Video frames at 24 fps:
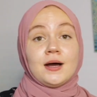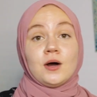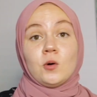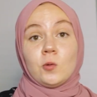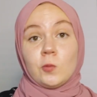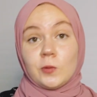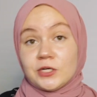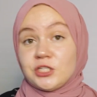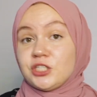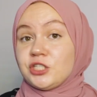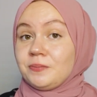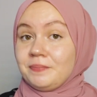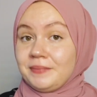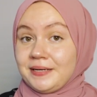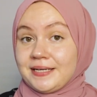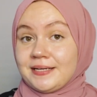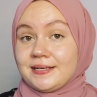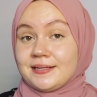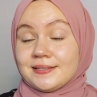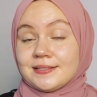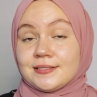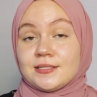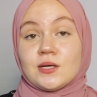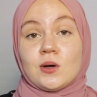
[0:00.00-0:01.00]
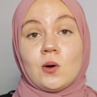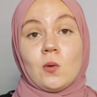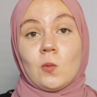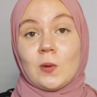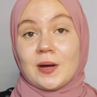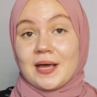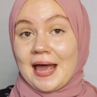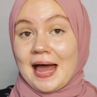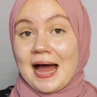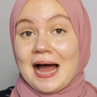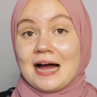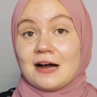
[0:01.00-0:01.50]
Which means
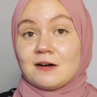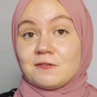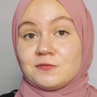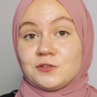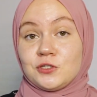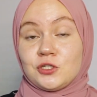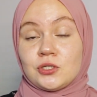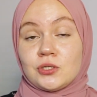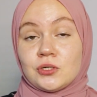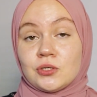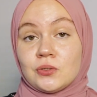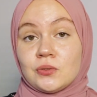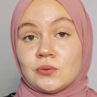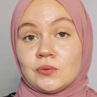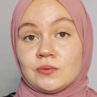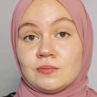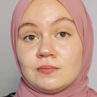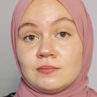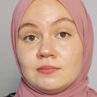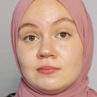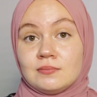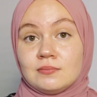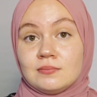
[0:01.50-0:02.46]
we have to